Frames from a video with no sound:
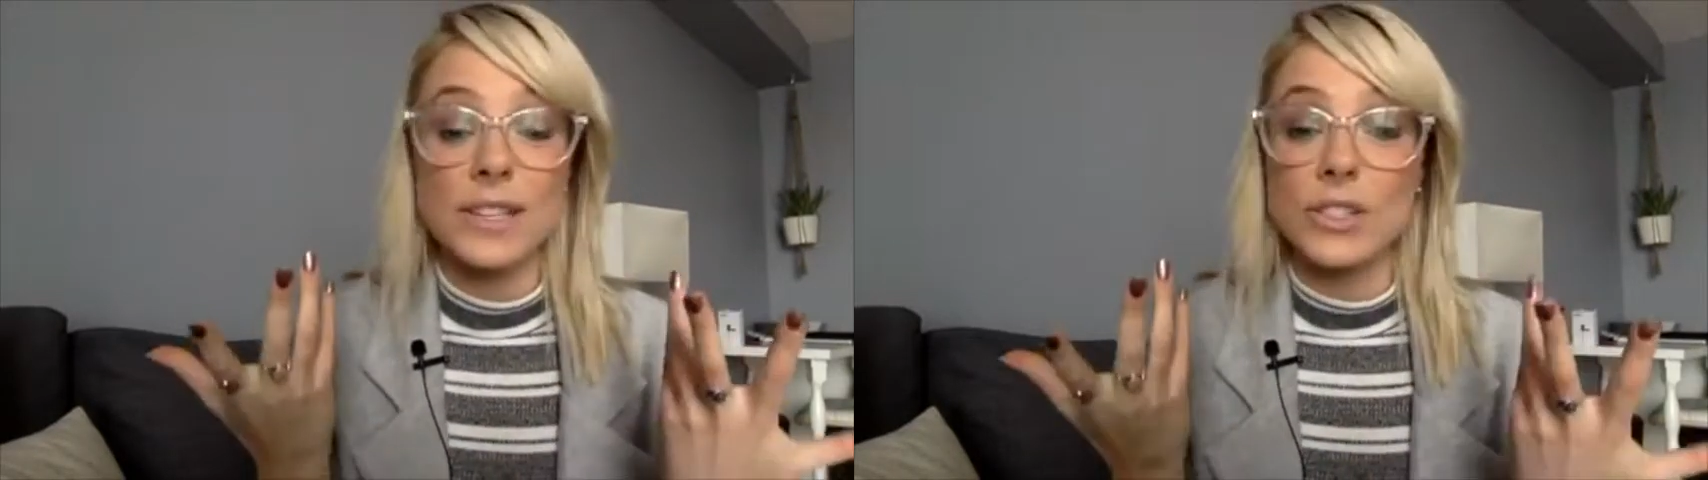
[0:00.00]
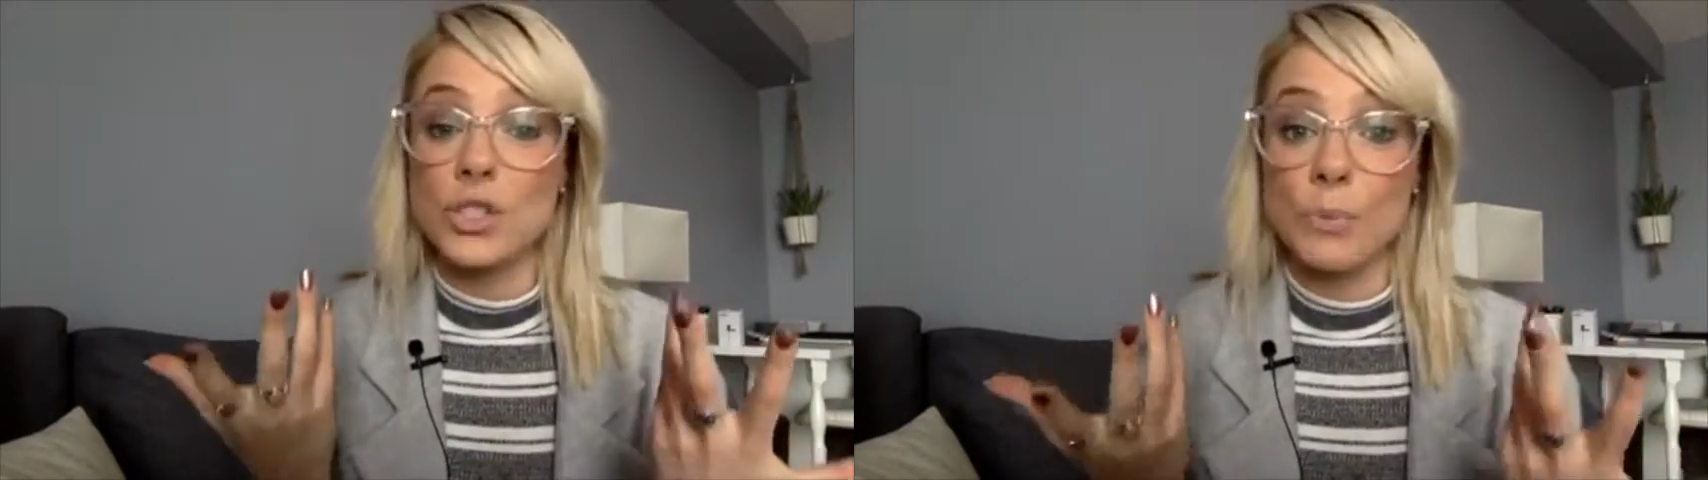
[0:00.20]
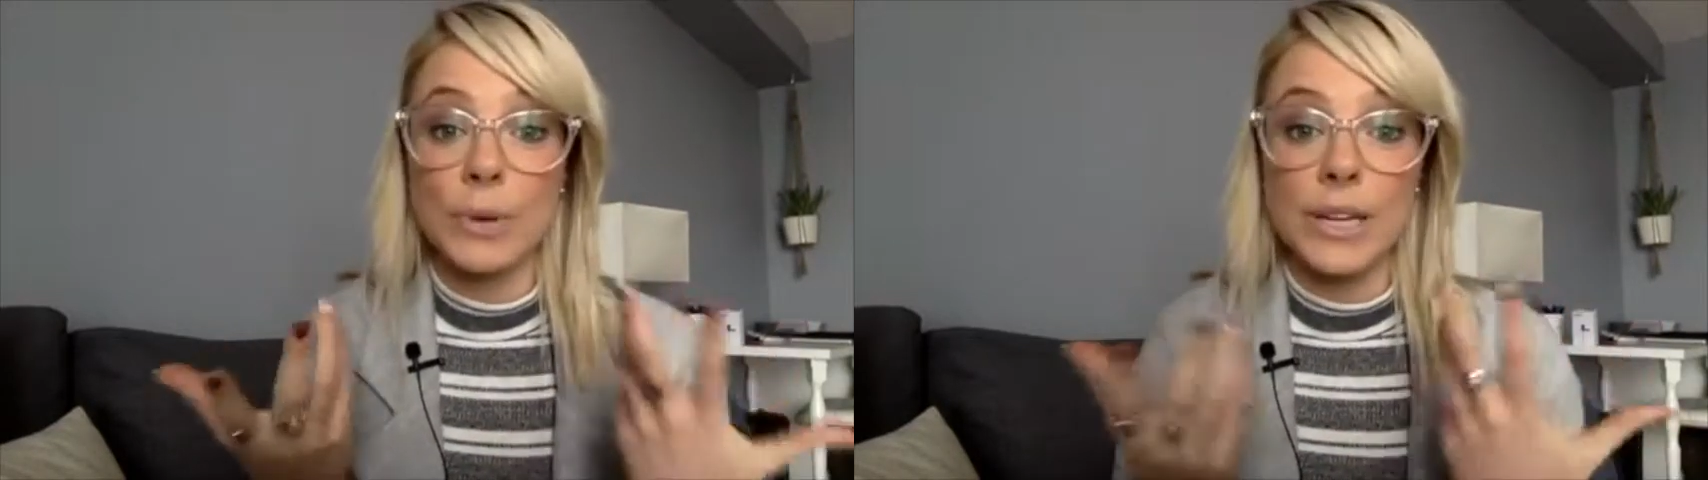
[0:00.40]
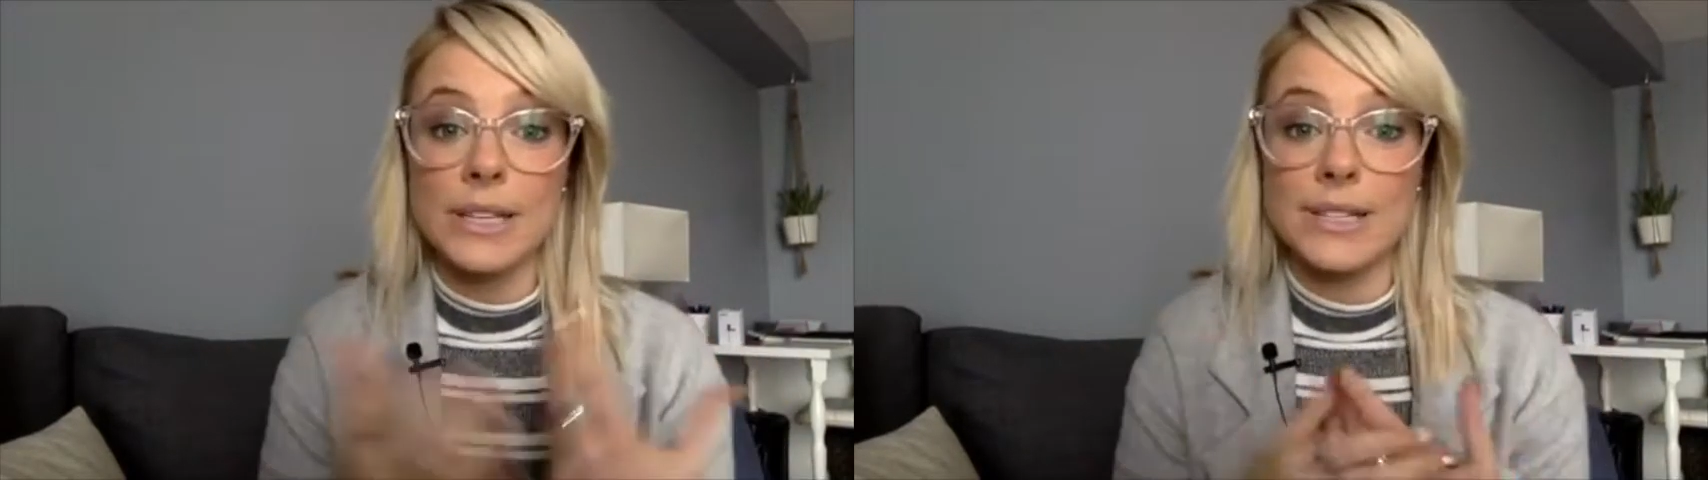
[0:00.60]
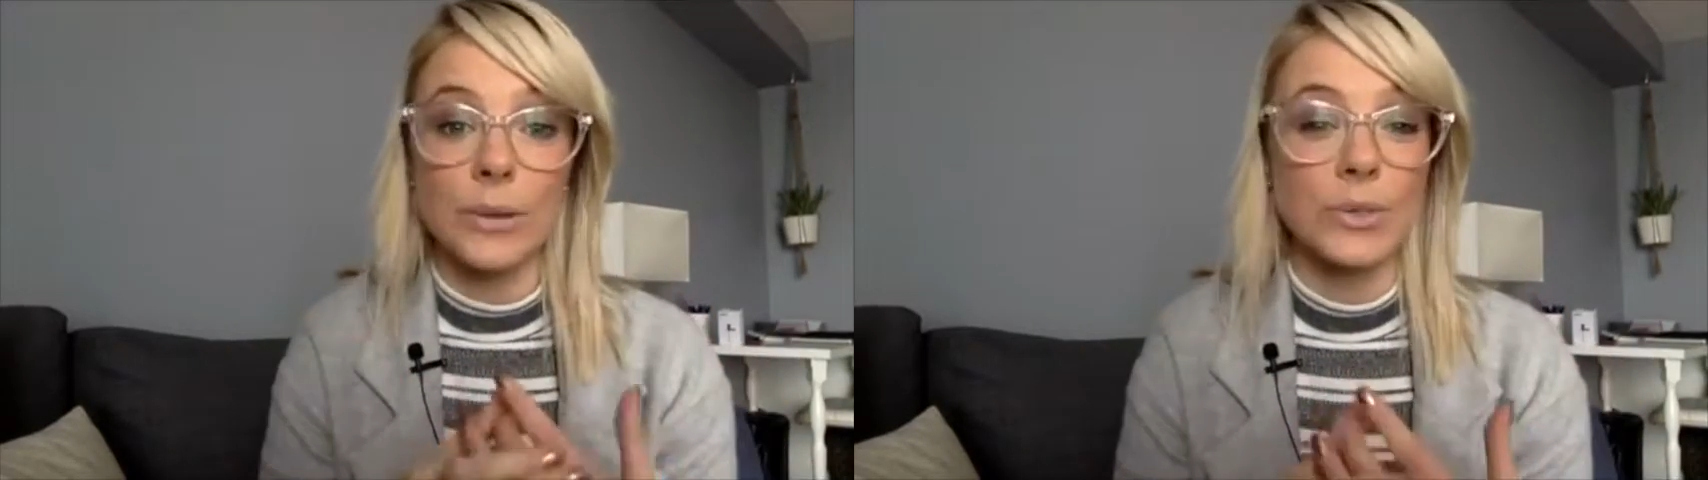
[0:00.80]
super
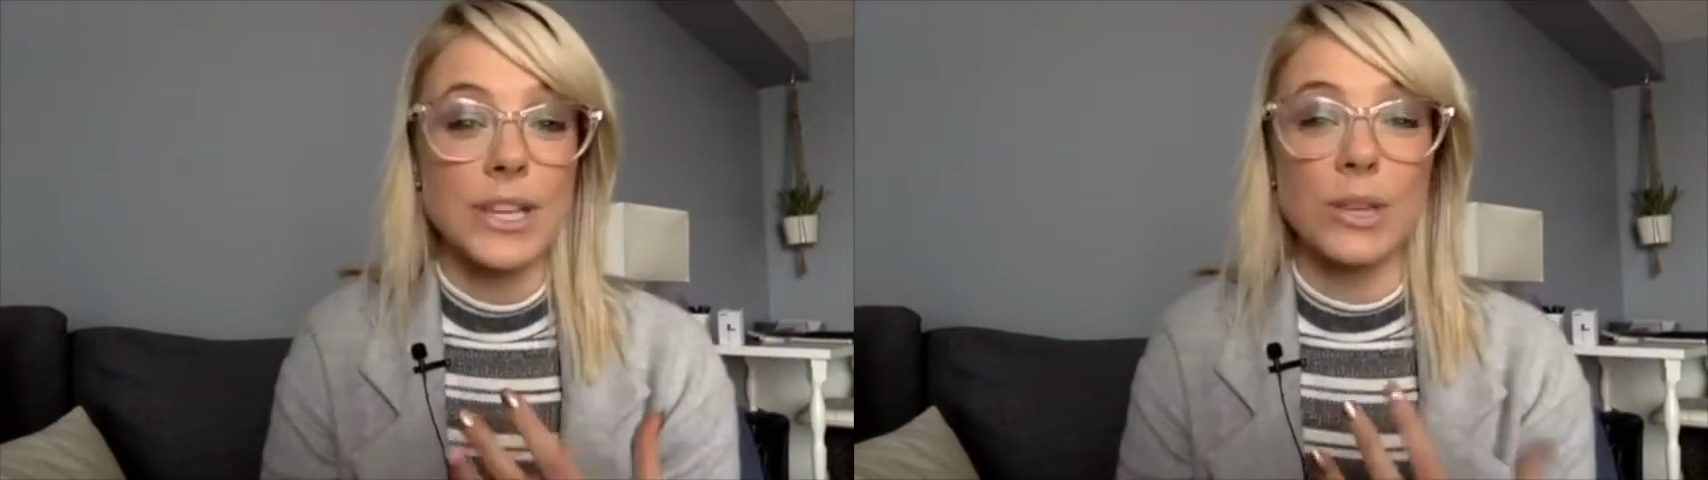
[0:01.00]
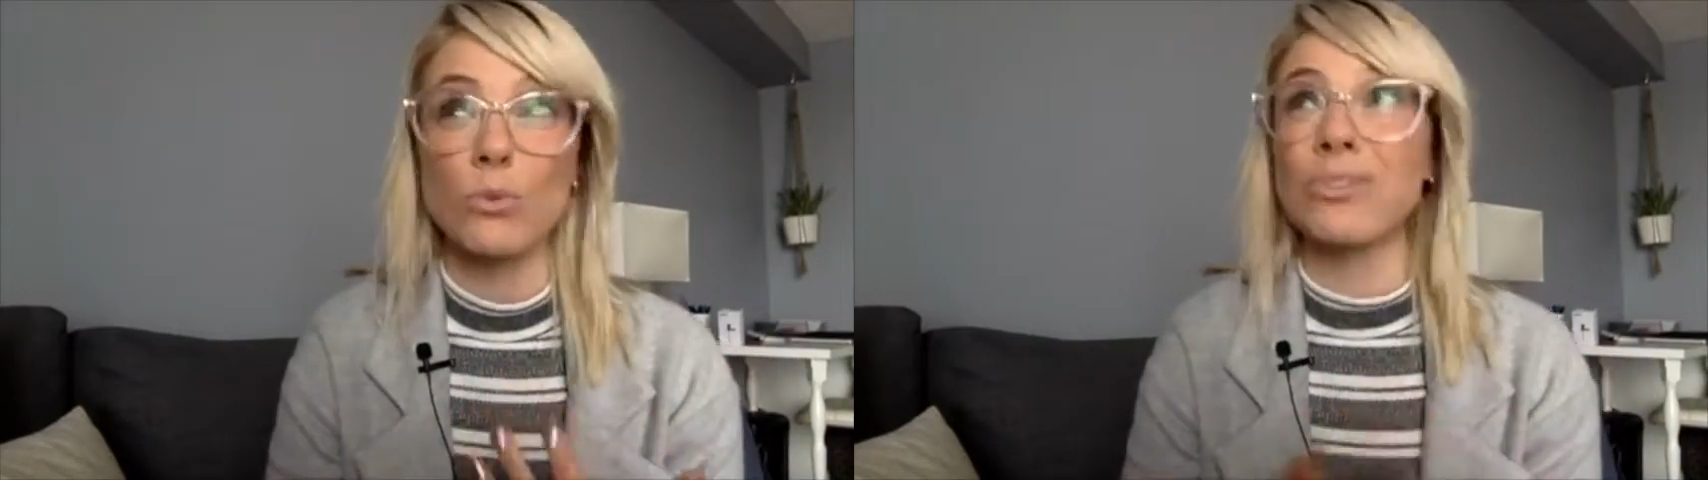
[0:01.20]
easy. It will take you